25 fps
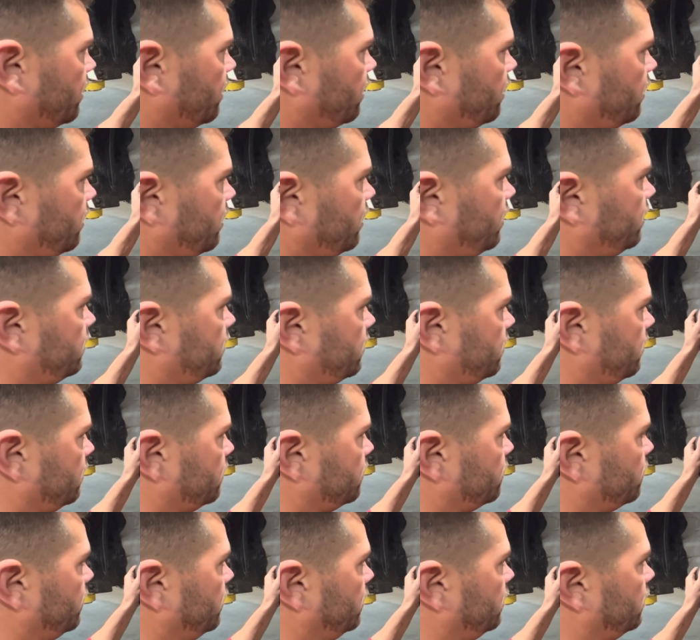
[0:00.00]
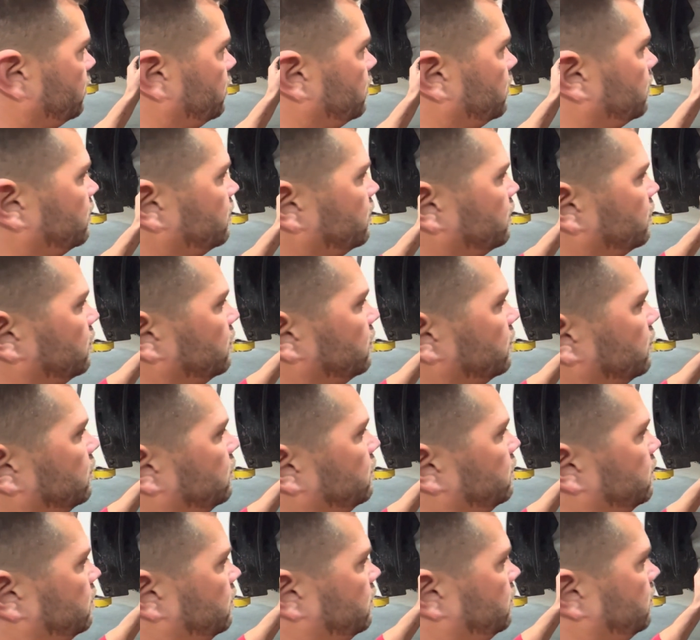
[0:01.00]
just basically hit it with
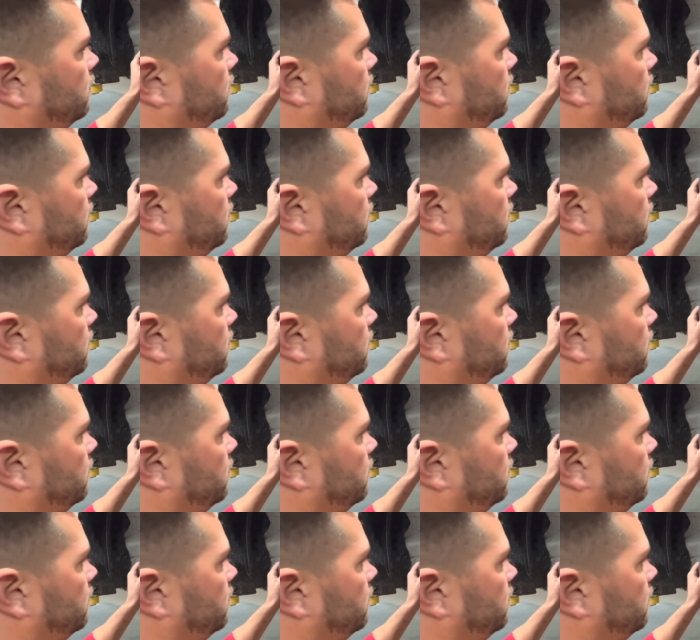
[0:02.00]
a